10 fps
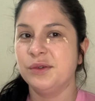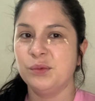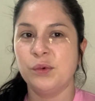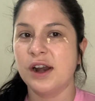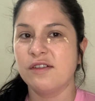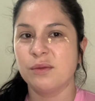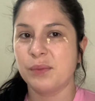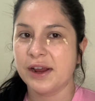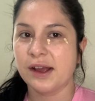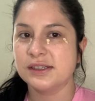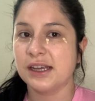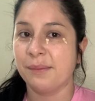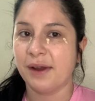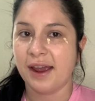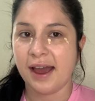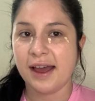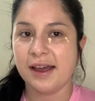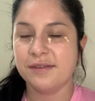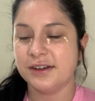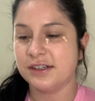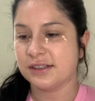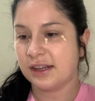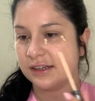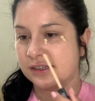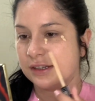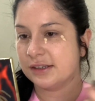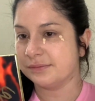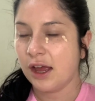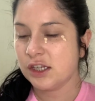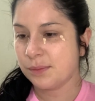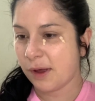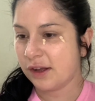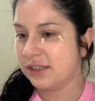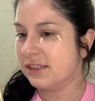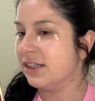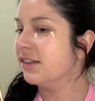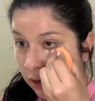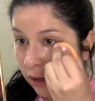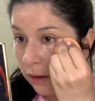whatever breakouts I might have, I just like to spot conceal.